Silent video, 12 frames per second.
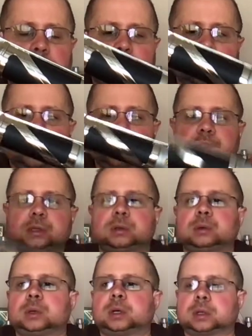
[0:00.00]

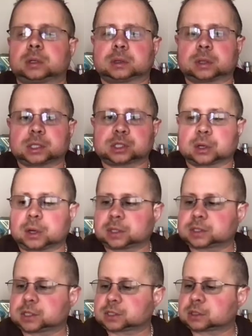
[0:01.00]
electronic
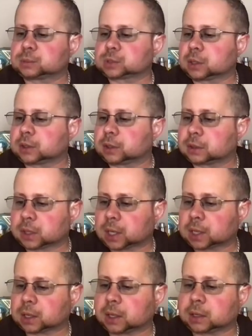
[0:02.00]
systems on here that I
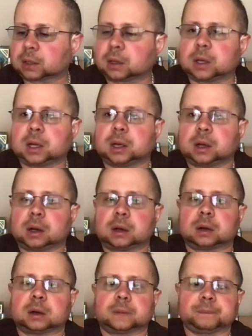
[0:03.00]
like.
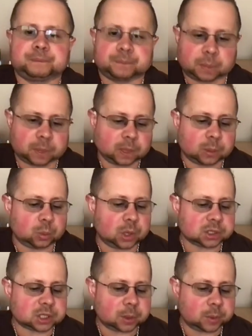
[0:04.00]

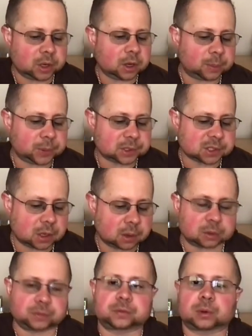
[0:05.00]
One's coming up. It's
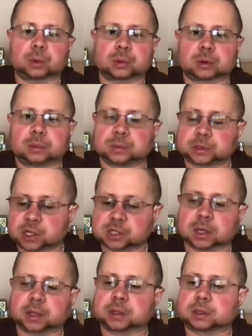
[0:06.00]
called Fulcrum. It's just
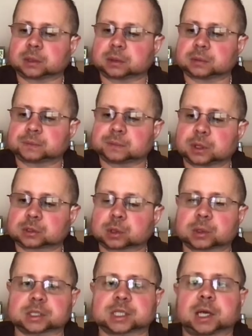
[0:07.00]
like
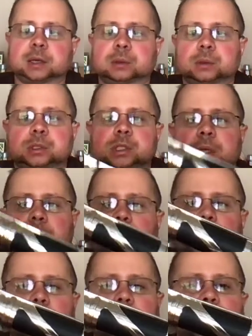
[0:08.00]
Ahsoka Tano's.
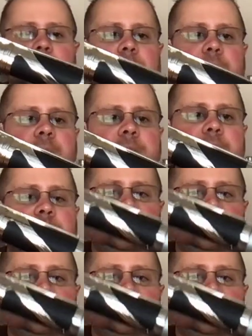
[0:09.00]
I like that